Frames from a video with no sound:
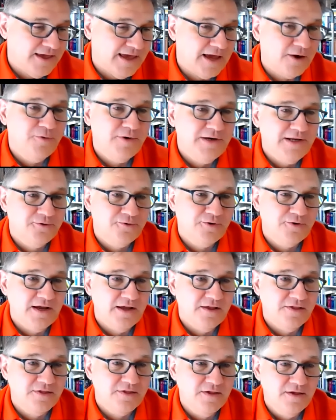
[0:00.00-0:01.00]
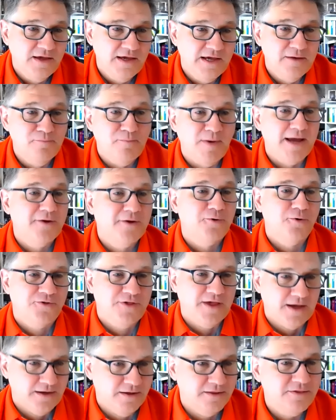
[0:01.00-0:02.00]
equity trades in
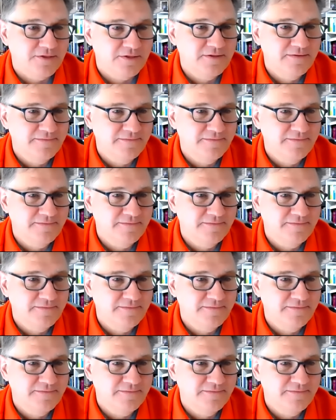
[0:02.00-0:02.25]
microseconds.